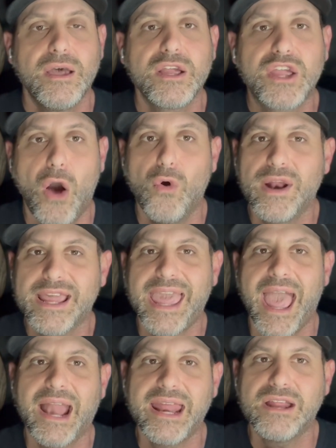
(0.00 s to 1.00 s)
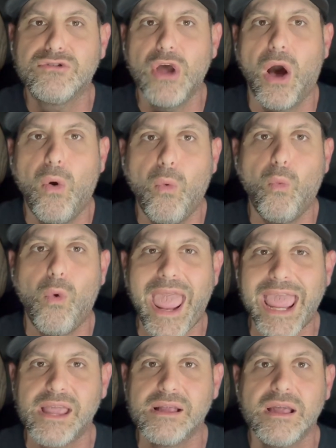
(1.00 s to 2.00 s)
go to Kenny. Don't
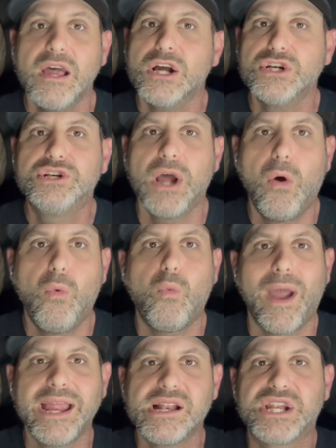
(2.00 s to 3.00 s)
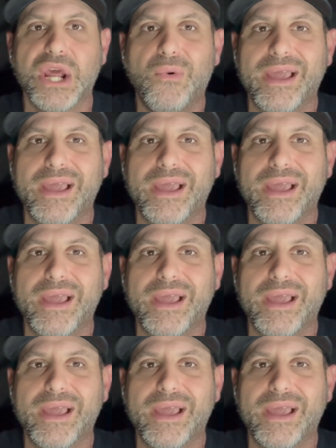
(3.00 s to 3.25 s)
wait. Don't wait until it